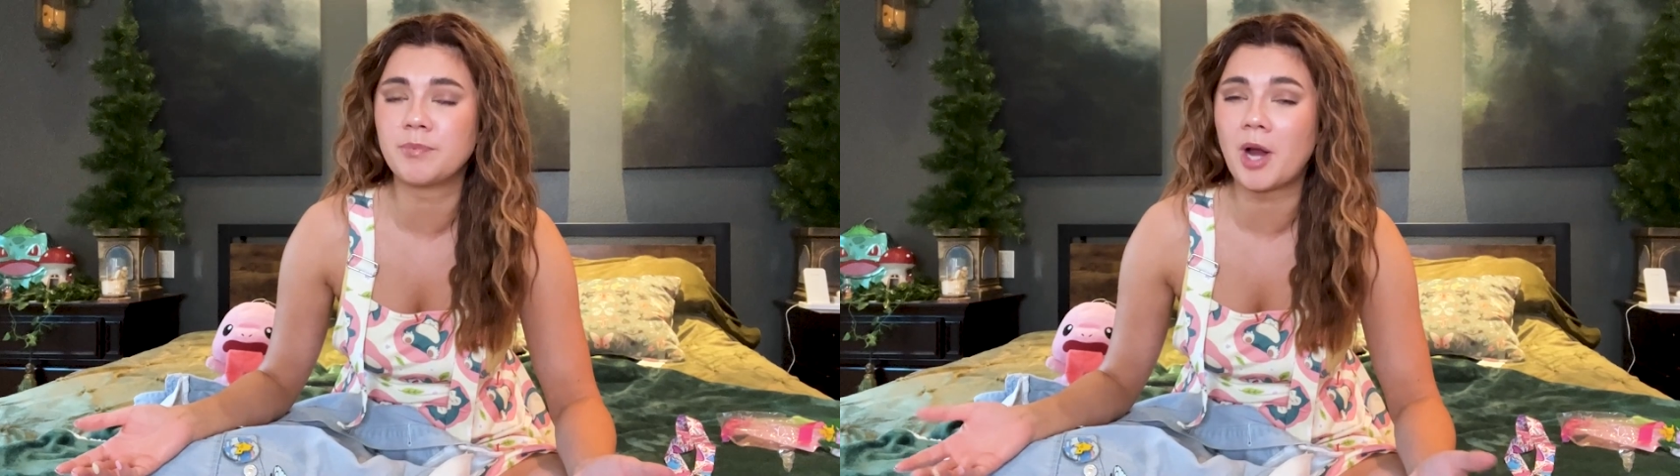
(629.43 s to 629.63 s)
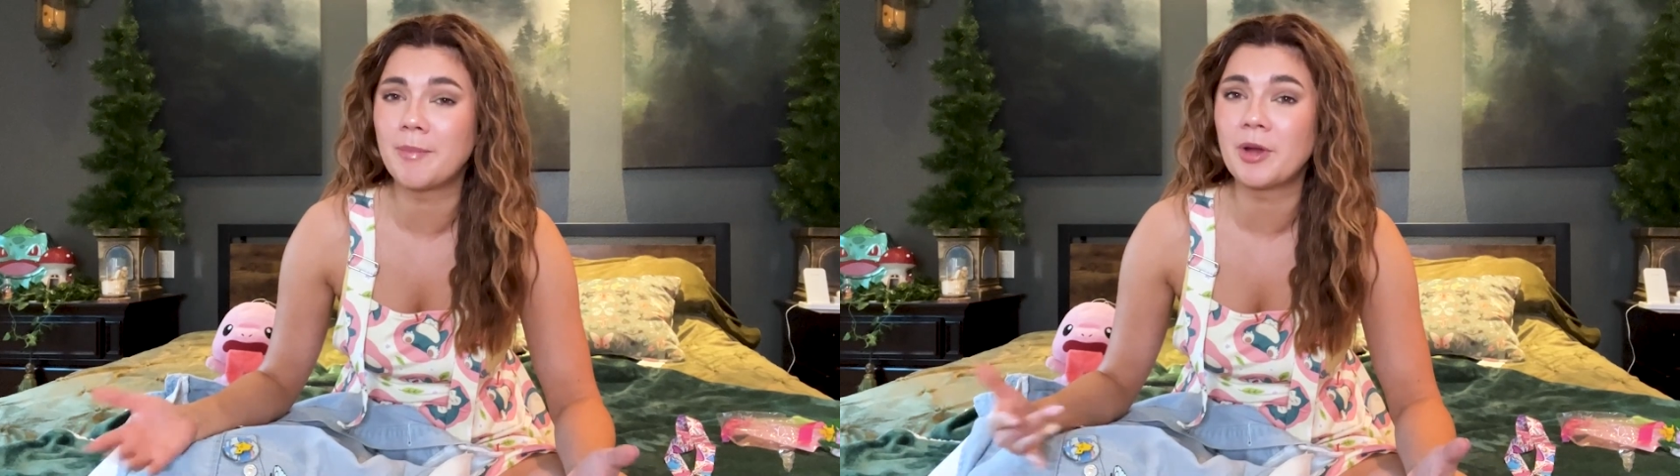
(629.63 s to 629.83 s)

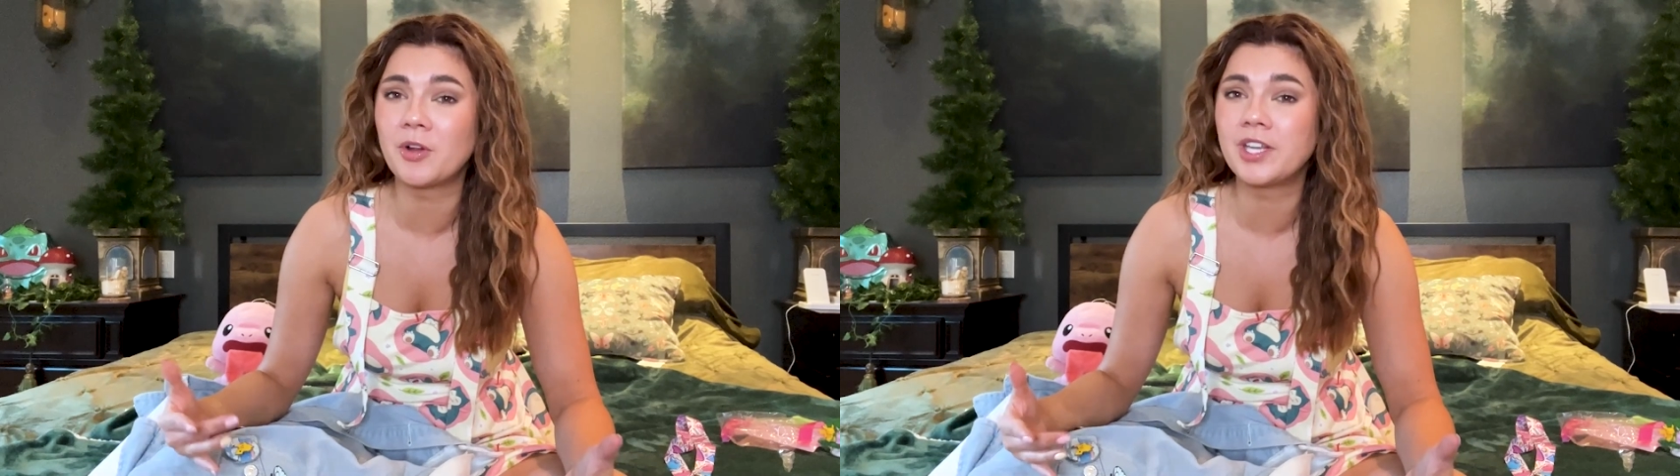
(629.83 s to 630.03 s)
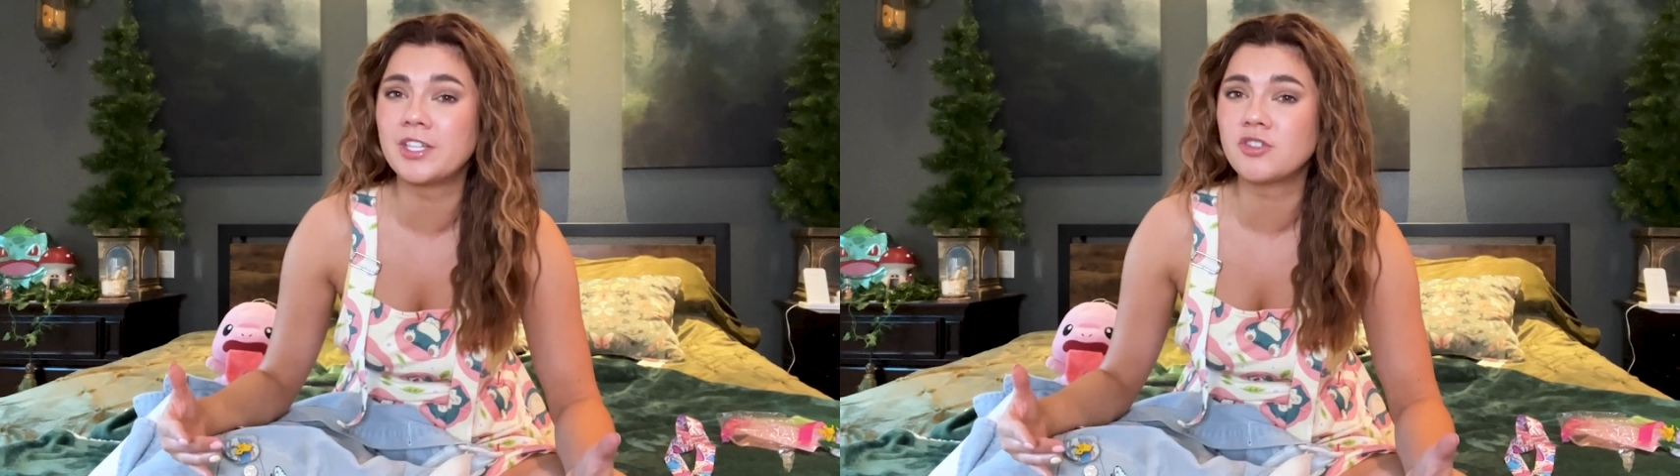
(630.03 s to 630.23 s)

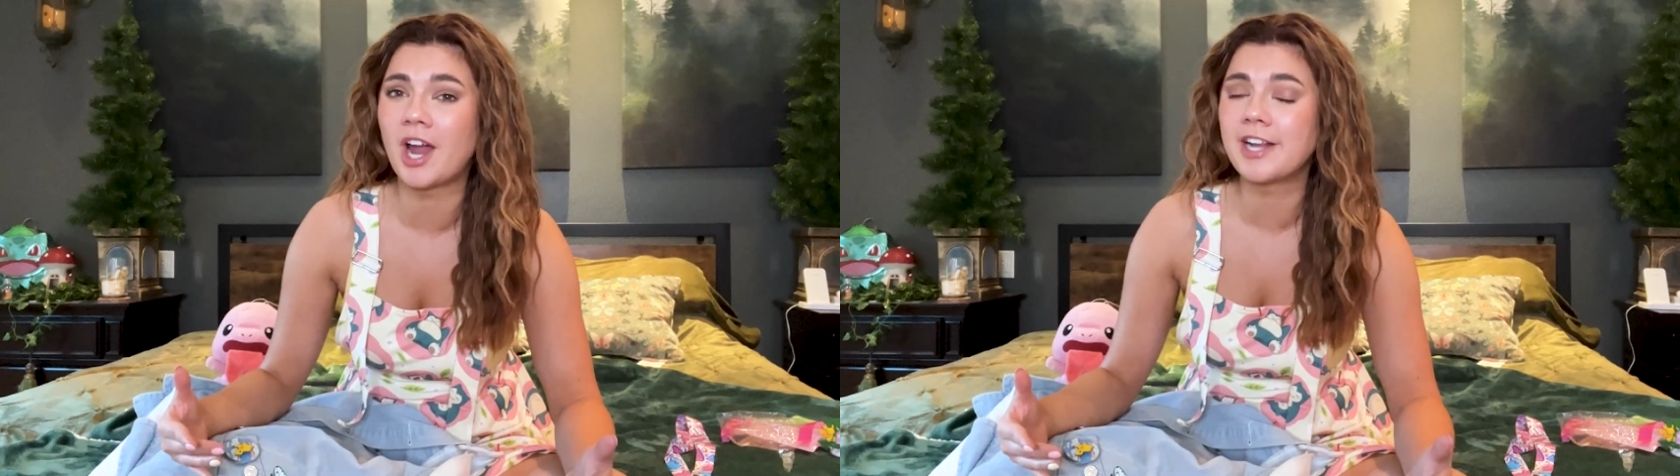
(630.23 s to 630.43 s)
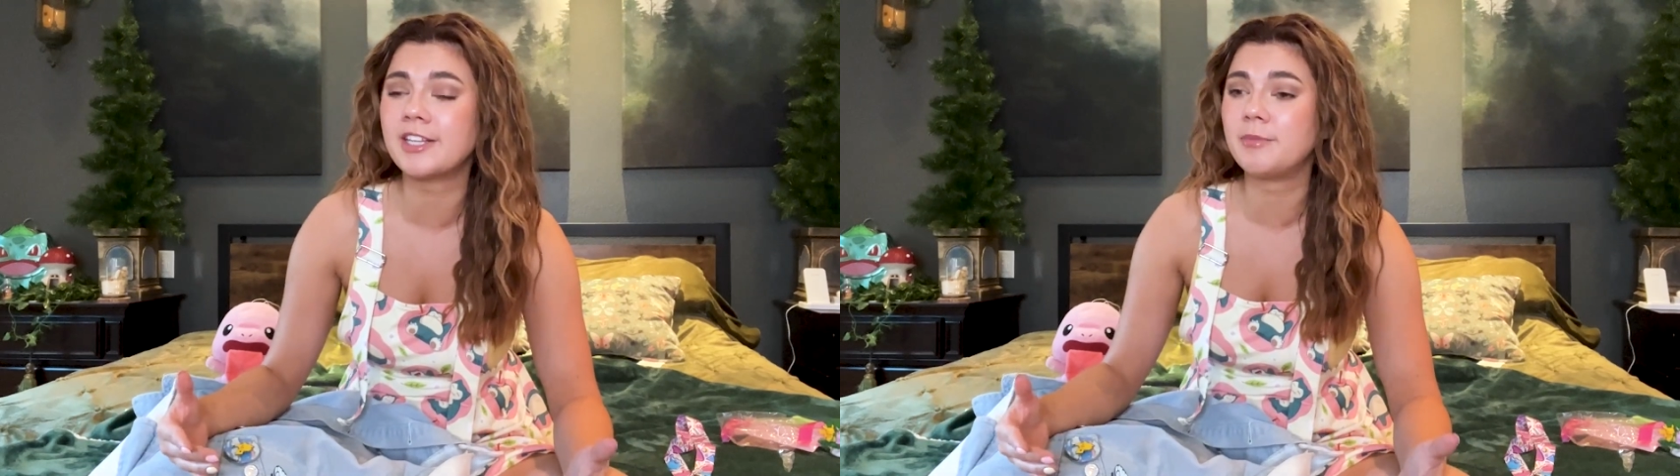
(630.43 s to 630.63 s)
primarily
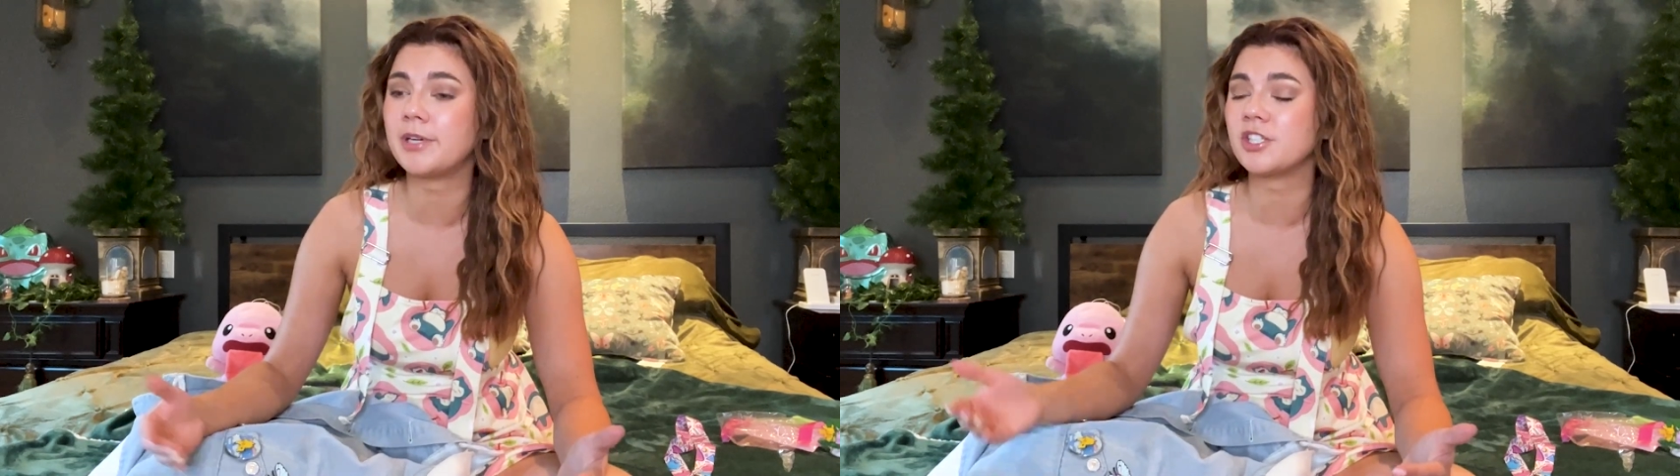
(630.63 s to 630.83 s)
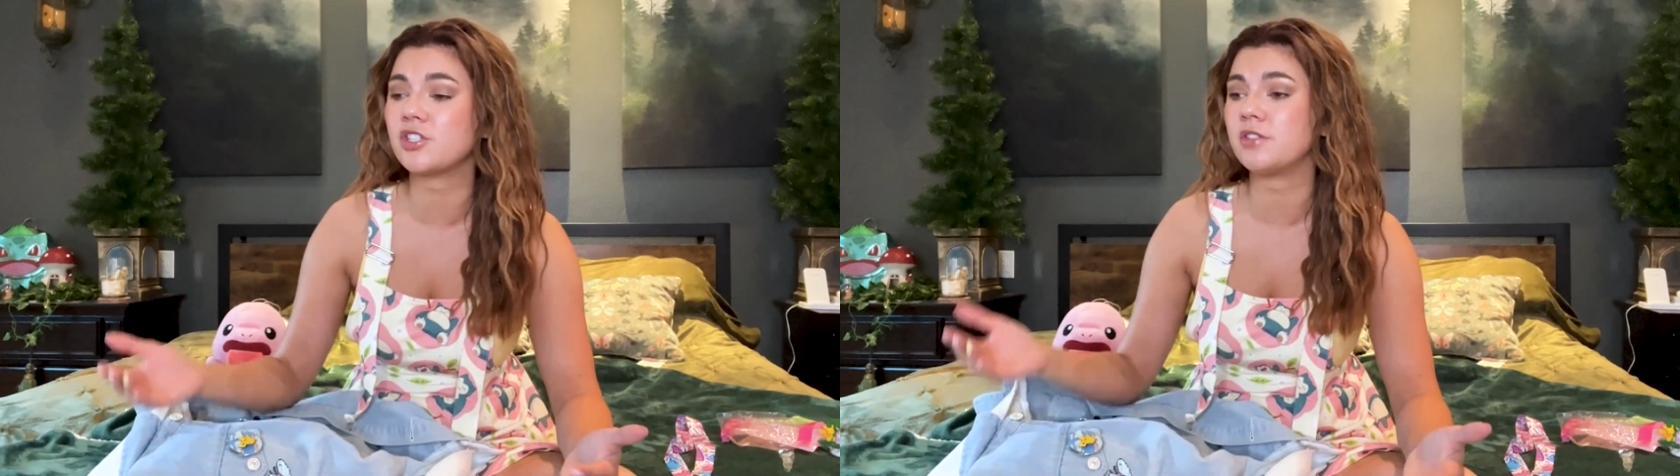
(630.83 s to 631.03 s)
attracted a bunch